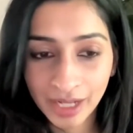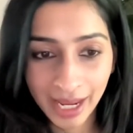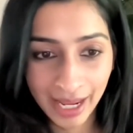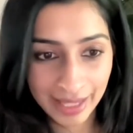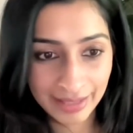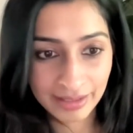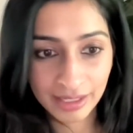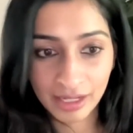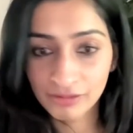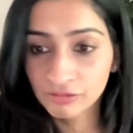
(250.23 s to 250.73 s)

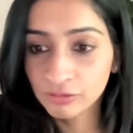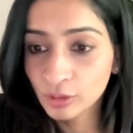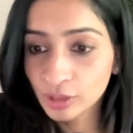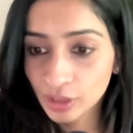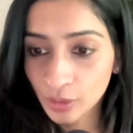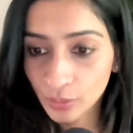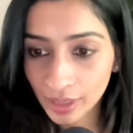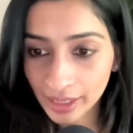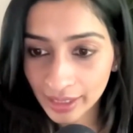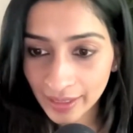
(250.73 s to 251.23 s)
As our full
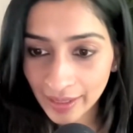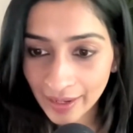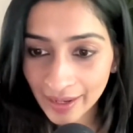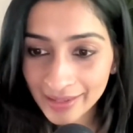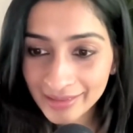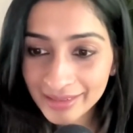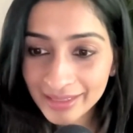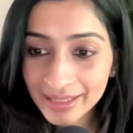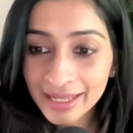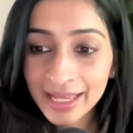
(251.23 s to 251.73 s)
yoga
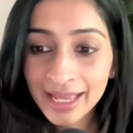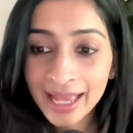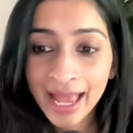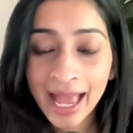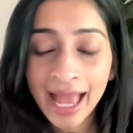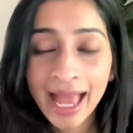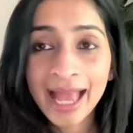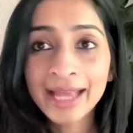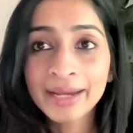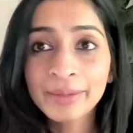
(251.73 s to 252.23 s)
class.
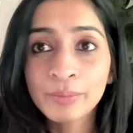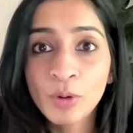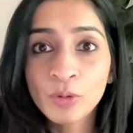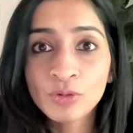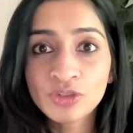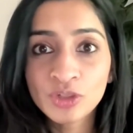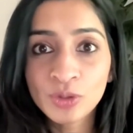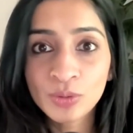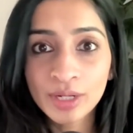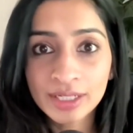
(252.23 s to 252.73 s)
And
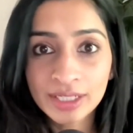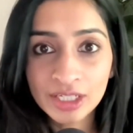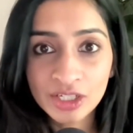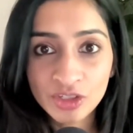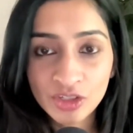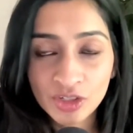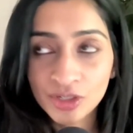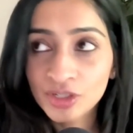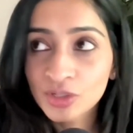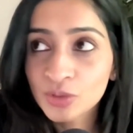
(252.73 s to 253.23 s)
most yoga
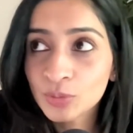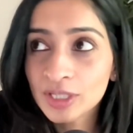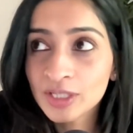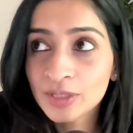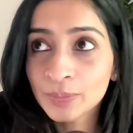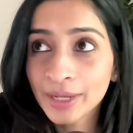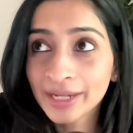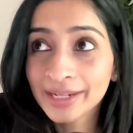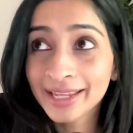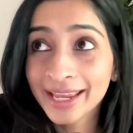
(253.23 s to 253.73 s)
teachers will
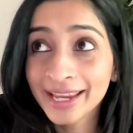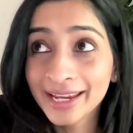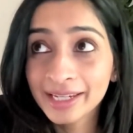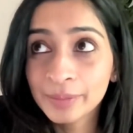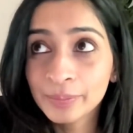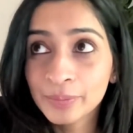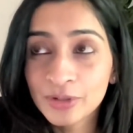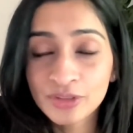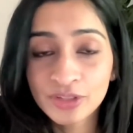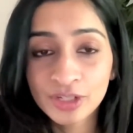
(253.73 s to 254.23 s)
spend
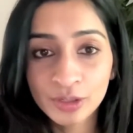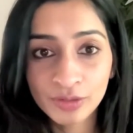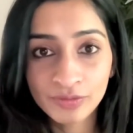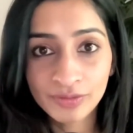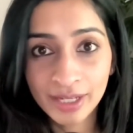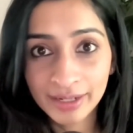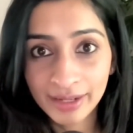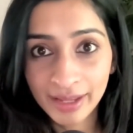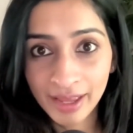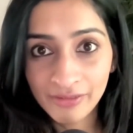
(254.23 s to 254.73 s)
80% of
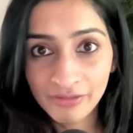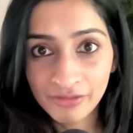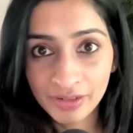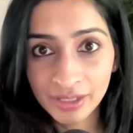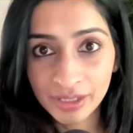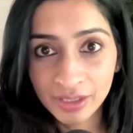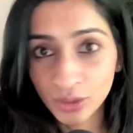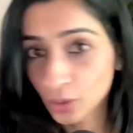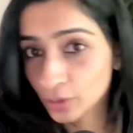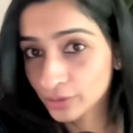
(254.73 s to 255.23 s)
that
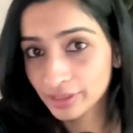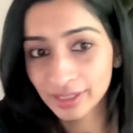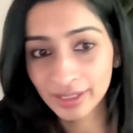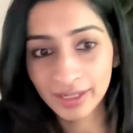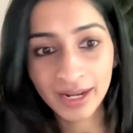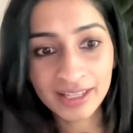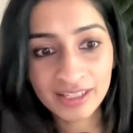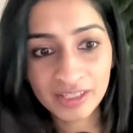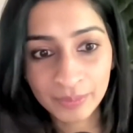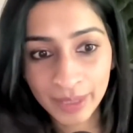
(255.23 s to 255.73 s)
effort on the
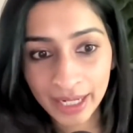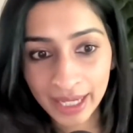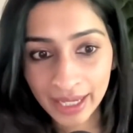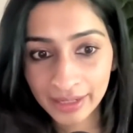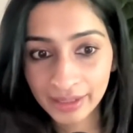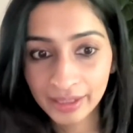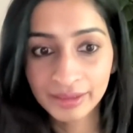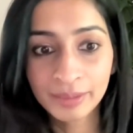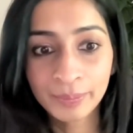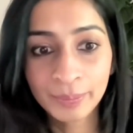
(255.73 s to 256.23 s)
class
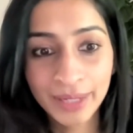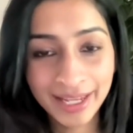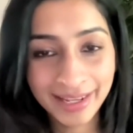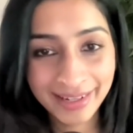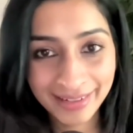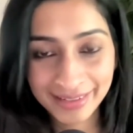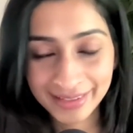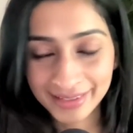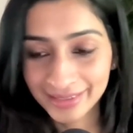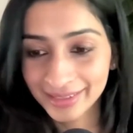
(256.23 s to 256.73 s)
plan and the
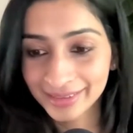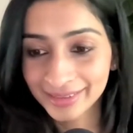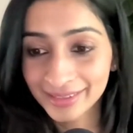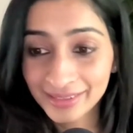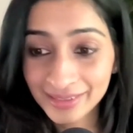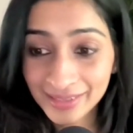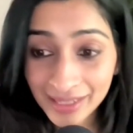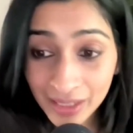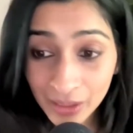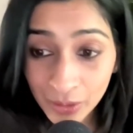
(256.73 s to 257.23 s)
playlist and the
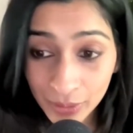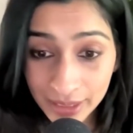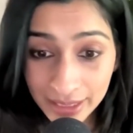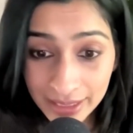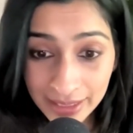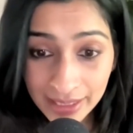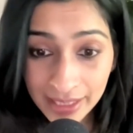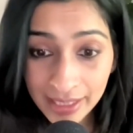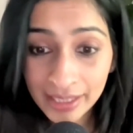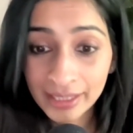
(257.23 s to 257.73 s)

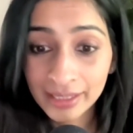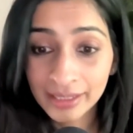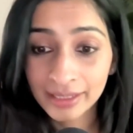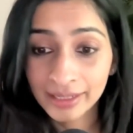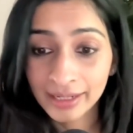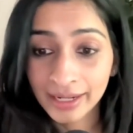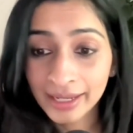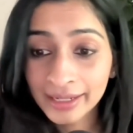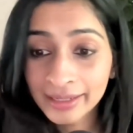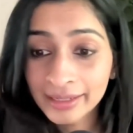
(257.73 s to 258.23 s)
sequence,
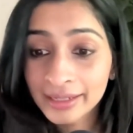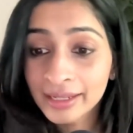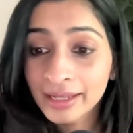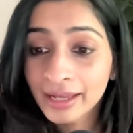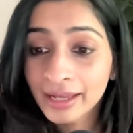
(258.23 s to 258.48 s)
right?